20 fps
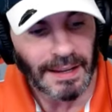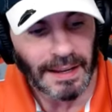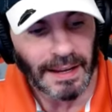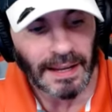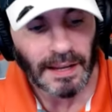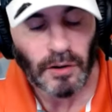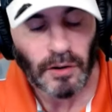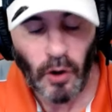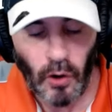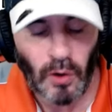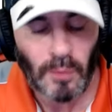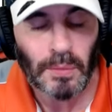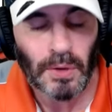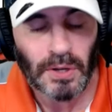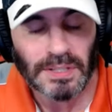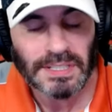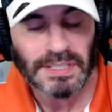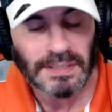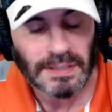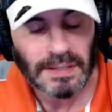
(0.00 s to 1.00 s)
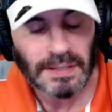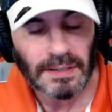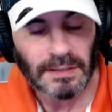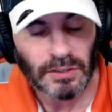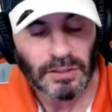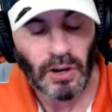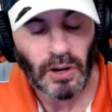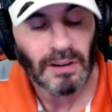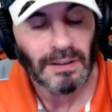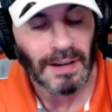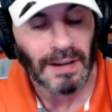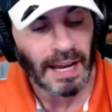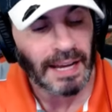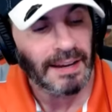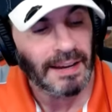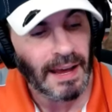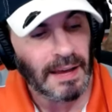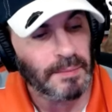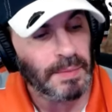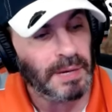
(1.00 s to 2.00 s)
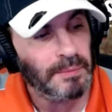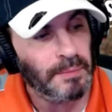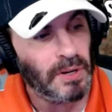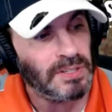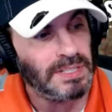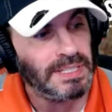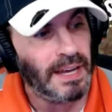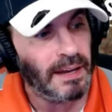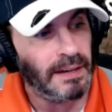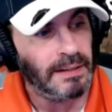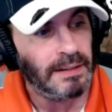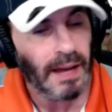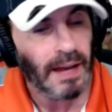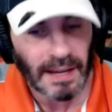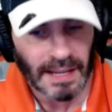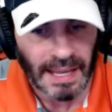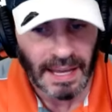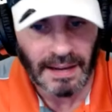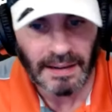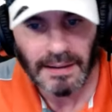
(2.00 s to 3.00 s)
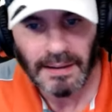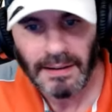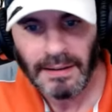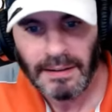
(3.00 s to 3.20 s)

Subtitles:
and almost talk like Jaime Maussan again.